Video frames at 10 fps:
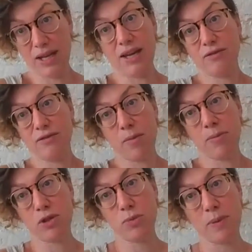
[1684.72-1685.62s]
a
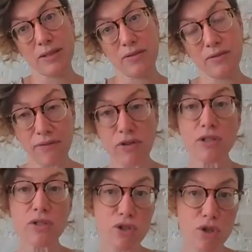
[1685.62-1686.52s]
perspective of
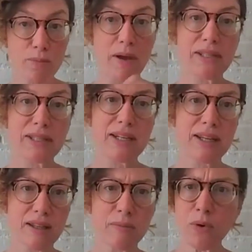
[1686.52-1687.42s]
governance, because they're probably
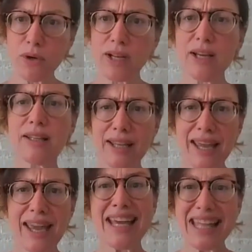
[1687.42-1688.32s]
sitting on the board like,
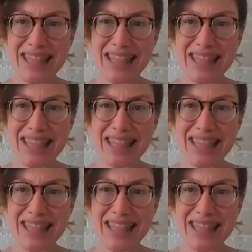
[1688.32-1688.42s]
hey,